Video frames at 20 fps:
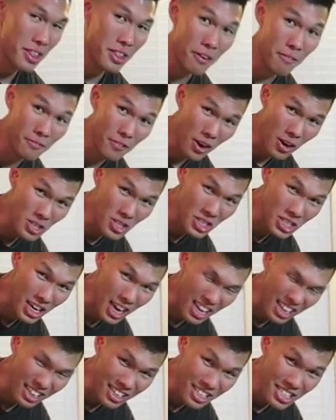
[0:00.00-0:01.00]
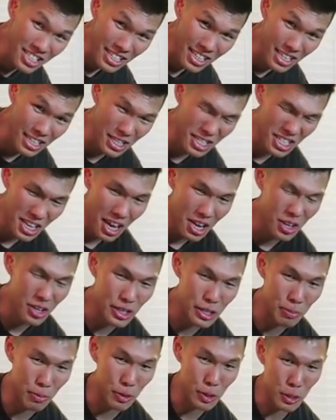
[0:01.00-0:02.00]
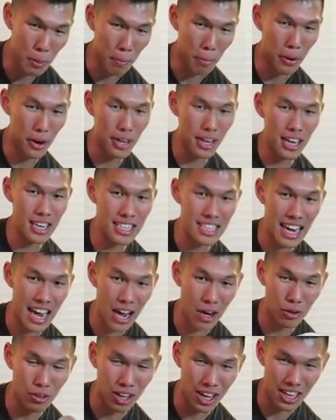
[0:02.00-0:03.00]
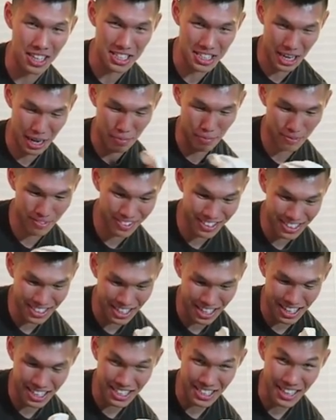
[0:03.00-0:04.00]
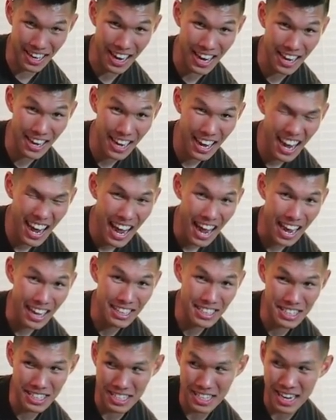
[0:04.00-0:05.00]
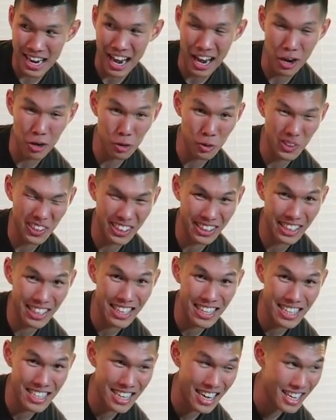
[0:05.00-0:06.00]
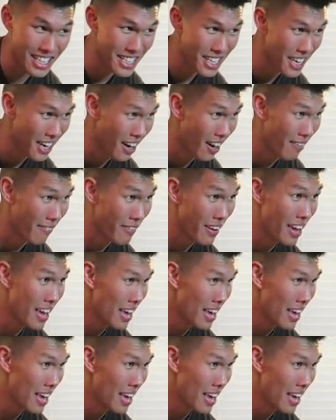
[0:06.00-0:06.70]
The first challenge is you're supposed to put a towel on top of the dog's head and see how quickly he takes it off.